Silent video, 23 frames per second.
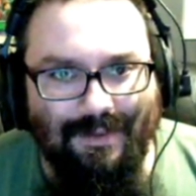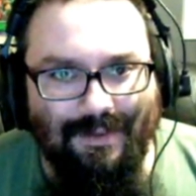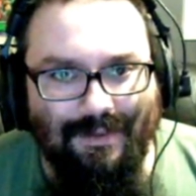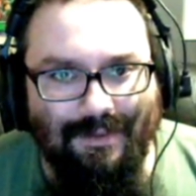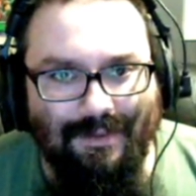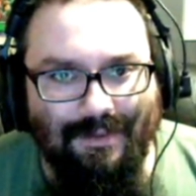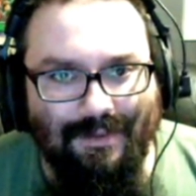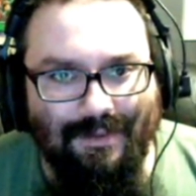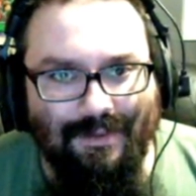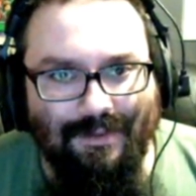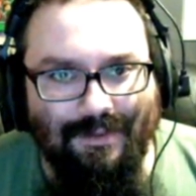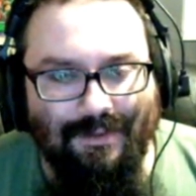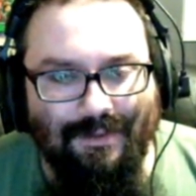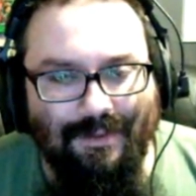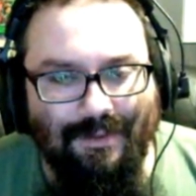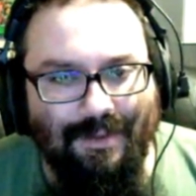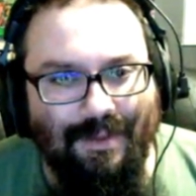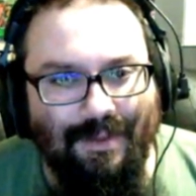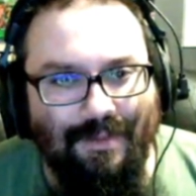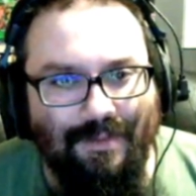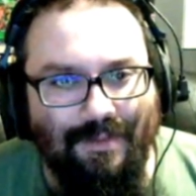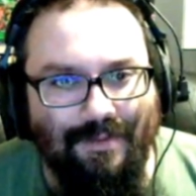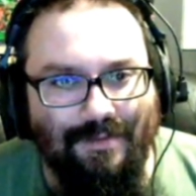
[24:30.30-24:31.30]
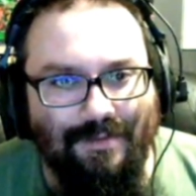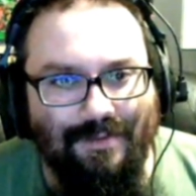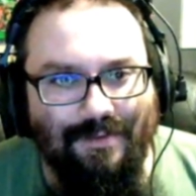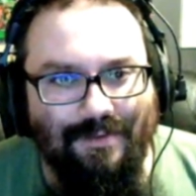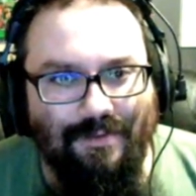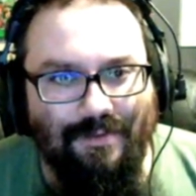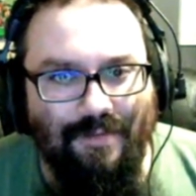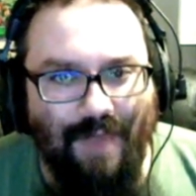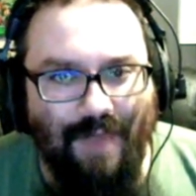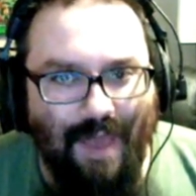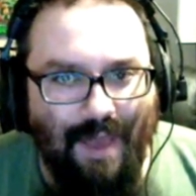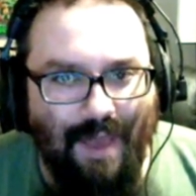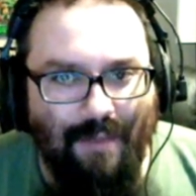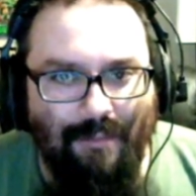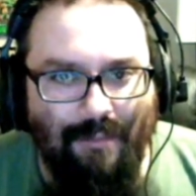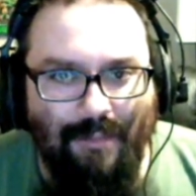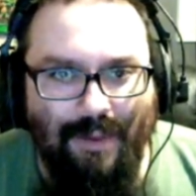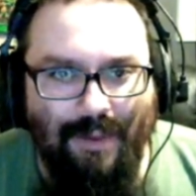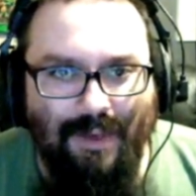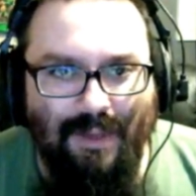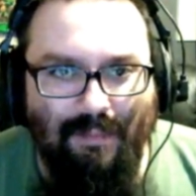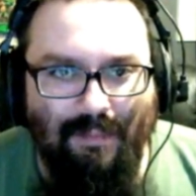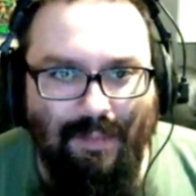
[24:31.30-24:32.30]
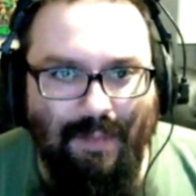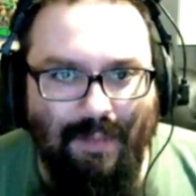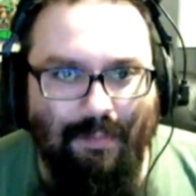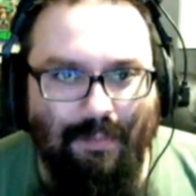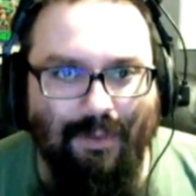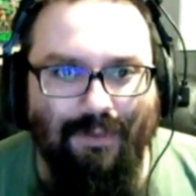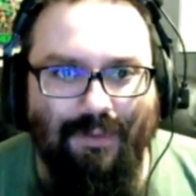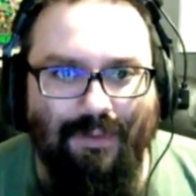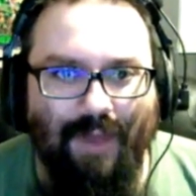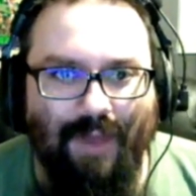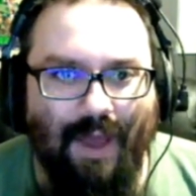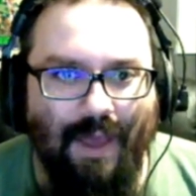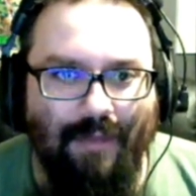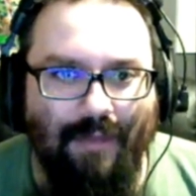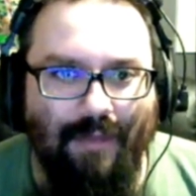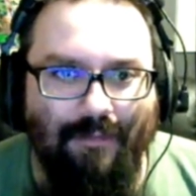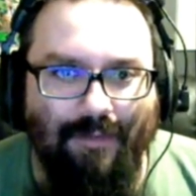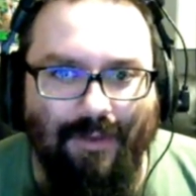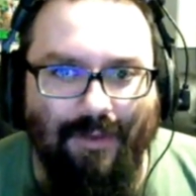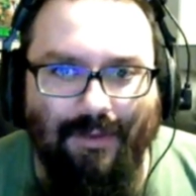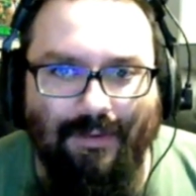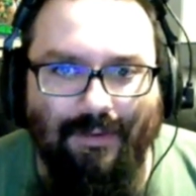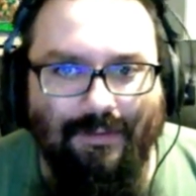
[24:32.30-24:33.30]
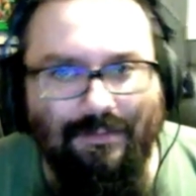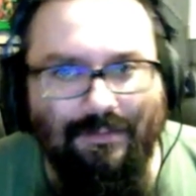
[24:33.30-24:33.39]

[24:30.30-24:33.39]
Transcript: And is there that many people diving